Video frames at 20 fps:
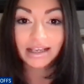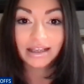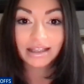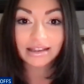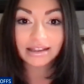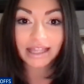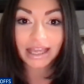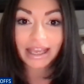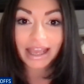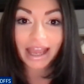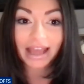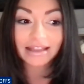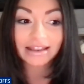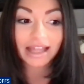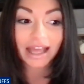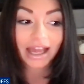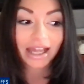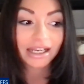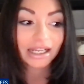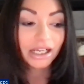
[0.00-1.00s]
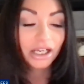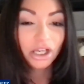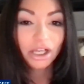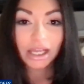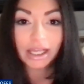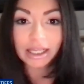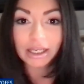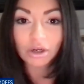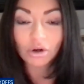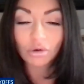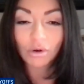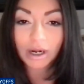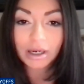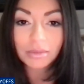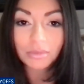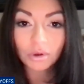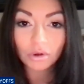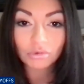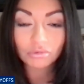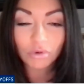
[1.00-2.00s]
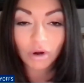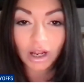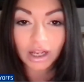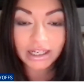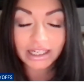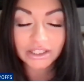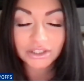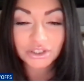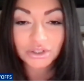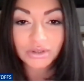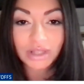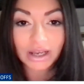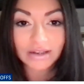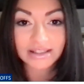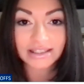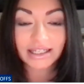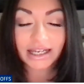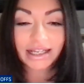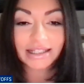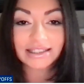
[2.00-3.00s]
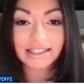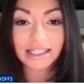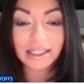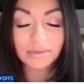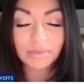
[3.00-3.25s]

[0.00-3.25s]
they had that incredible run in 2019,